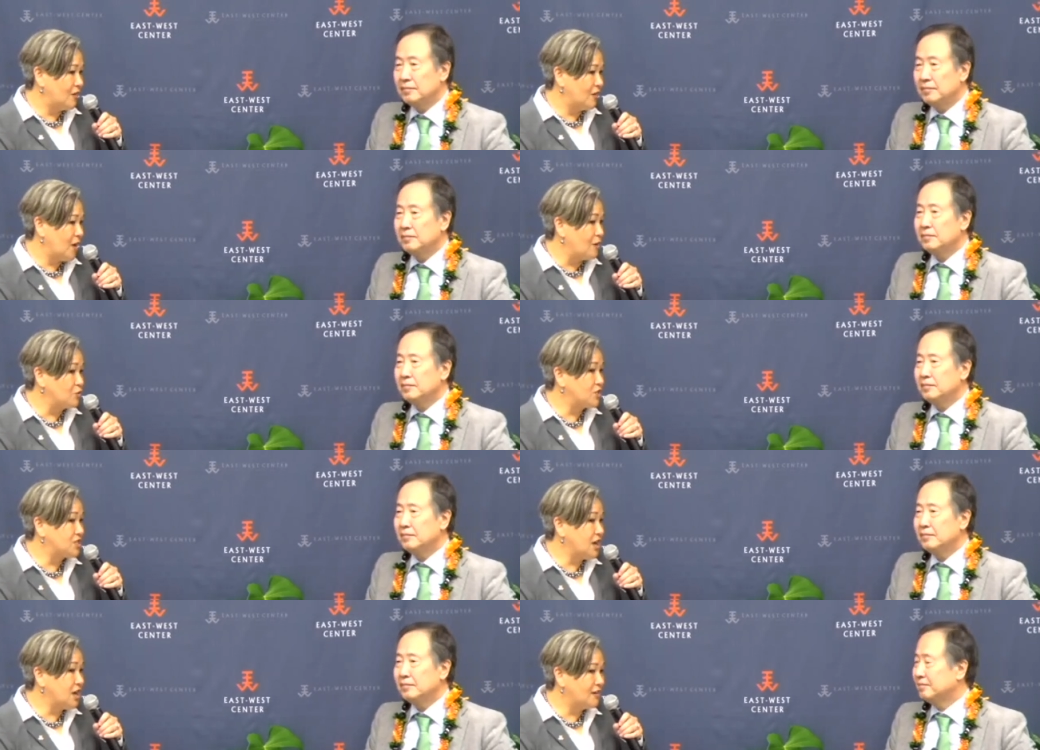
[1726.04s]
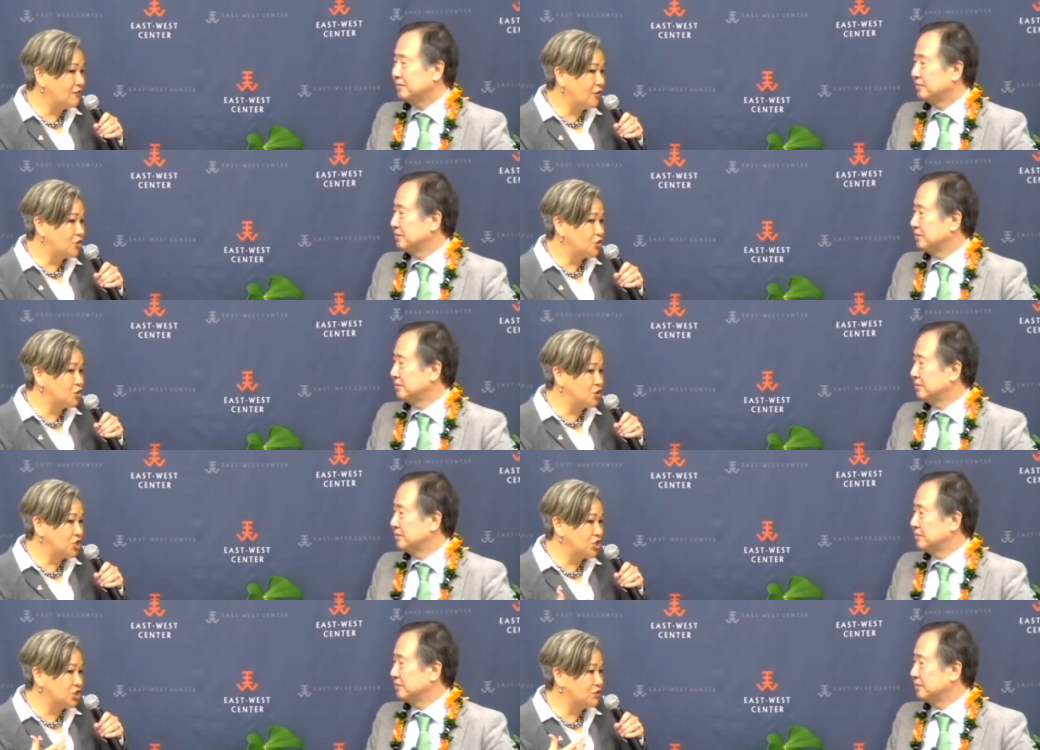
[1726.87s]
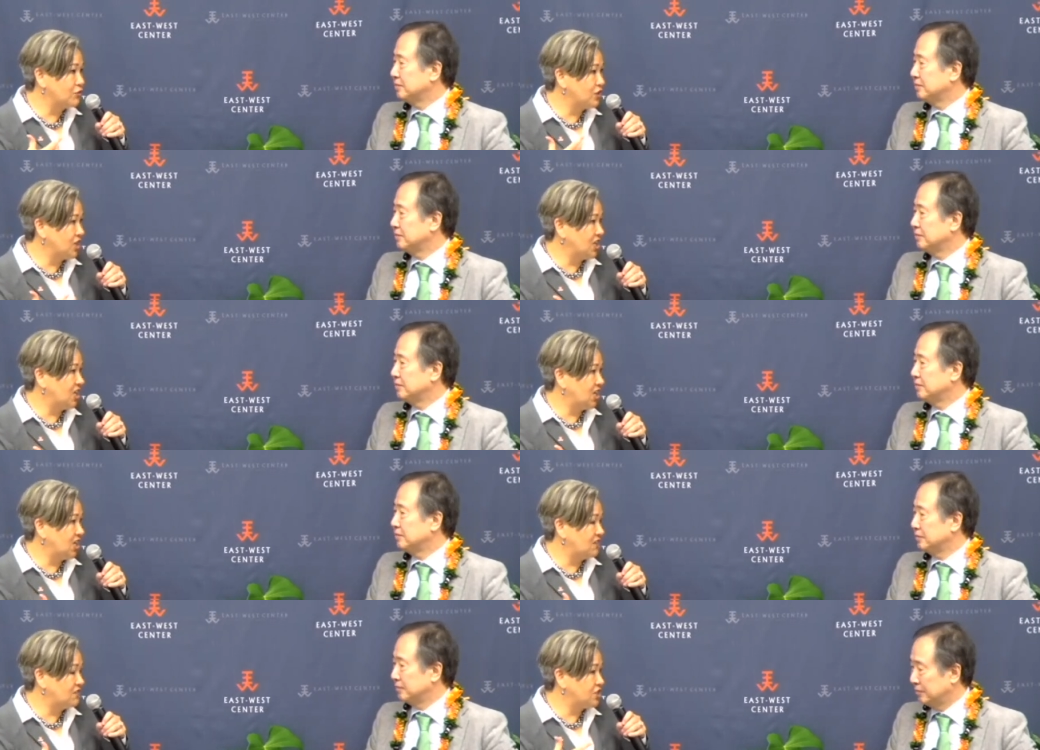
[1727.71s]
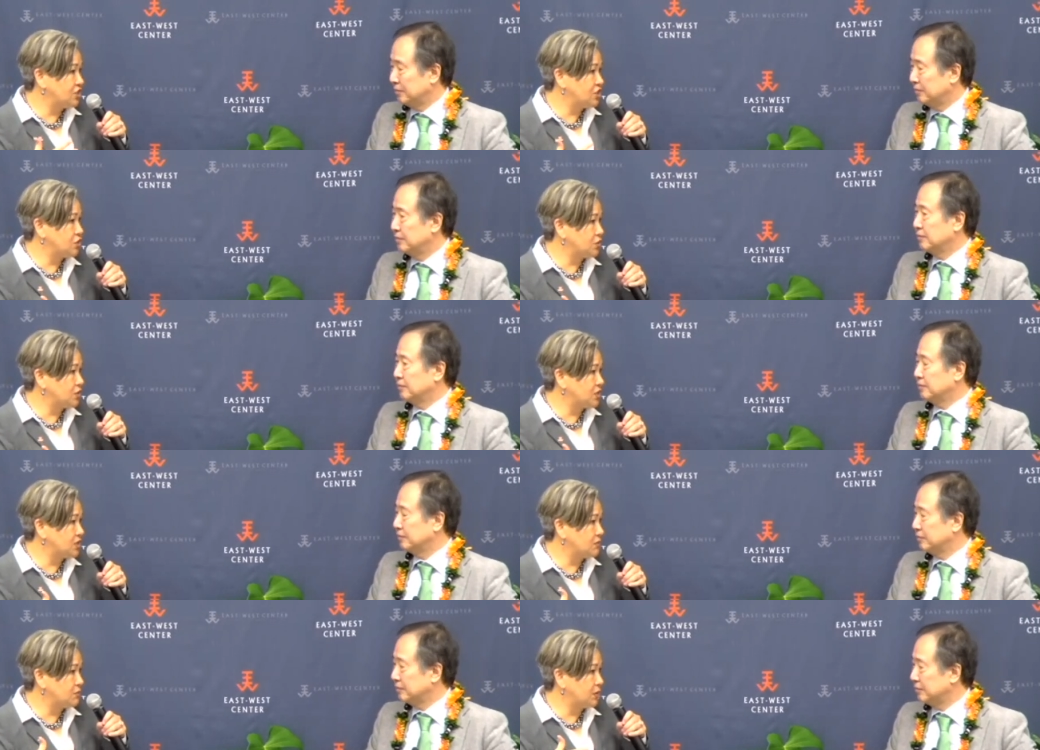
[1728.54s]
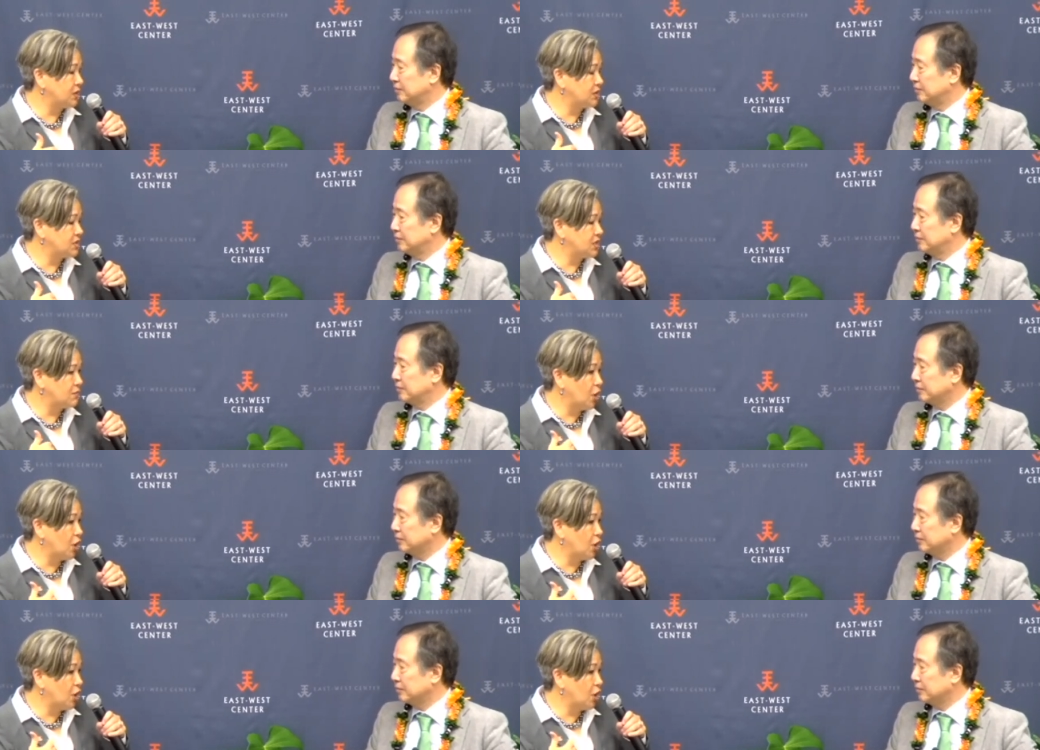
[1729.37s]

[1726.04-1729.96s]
Speaker 1: um, outside of our traditional thinking of just tourism, but uh, mm-hmm.